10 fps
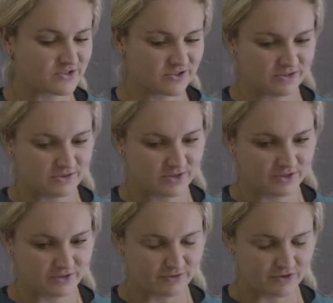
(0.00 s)
So, you
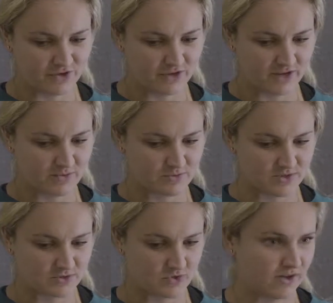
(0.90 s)
know, the first two games,
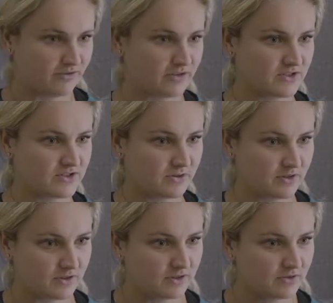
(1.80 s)
that was great for us that
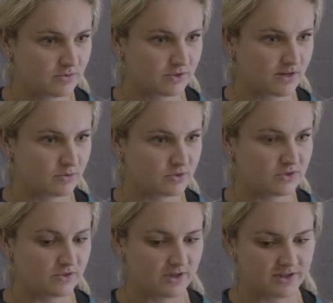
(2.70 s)
we were able
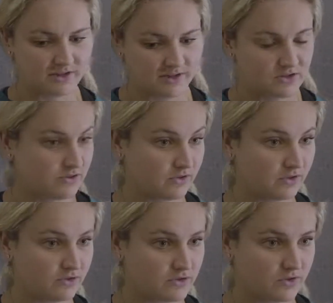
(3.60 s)
to do that and get two
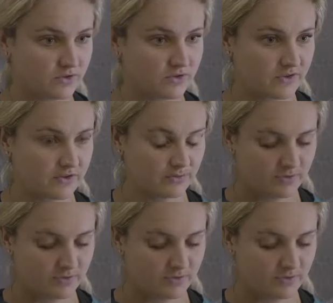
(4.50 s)
good results